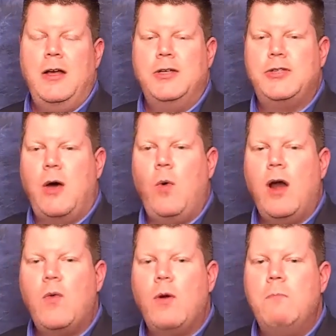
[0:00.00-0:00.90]
So I
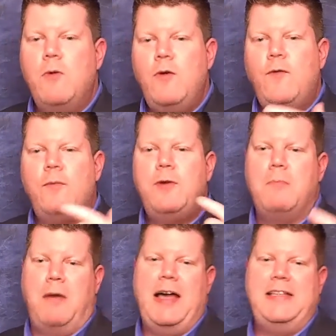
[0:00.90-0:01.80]
want to remove from your
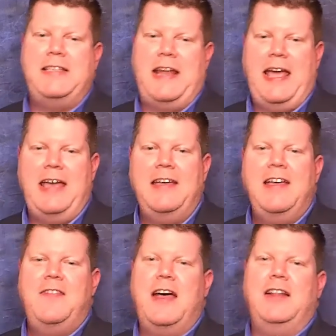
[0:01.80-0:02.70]
mind today
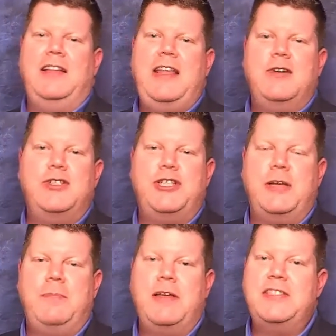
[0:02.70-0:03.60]
that
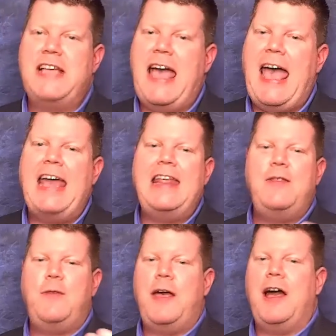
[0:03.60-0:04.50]
leadership is
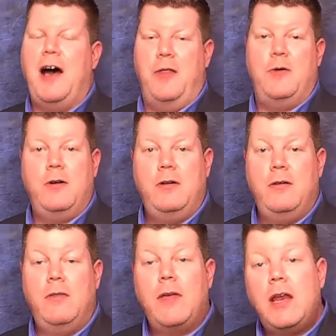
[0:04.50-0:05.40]
anything other
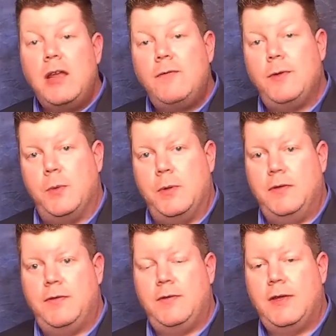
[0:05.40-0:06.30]
than
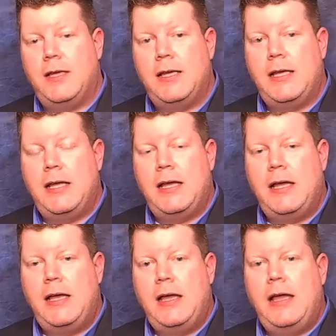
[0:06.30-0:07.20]
influence.
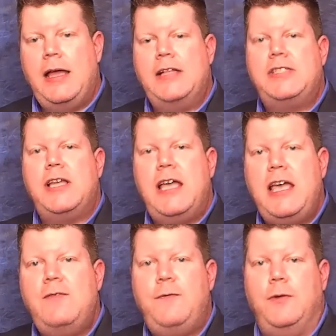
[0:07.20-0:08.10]
It's
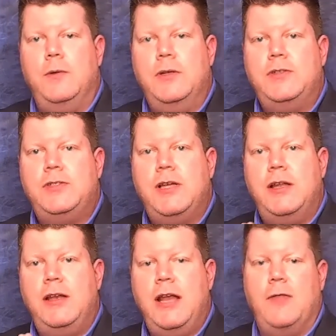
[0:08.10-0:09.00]
influence,
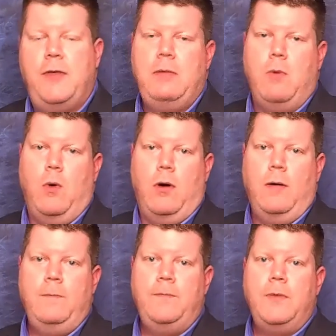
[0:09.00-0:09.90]
nothing
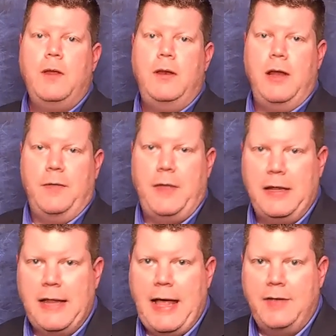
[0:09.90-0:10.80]
more,
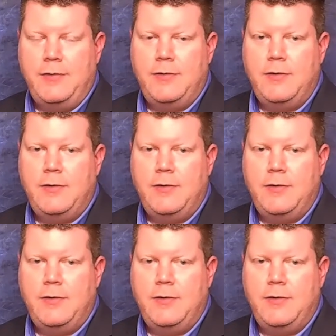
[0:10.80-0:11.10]
nothing less.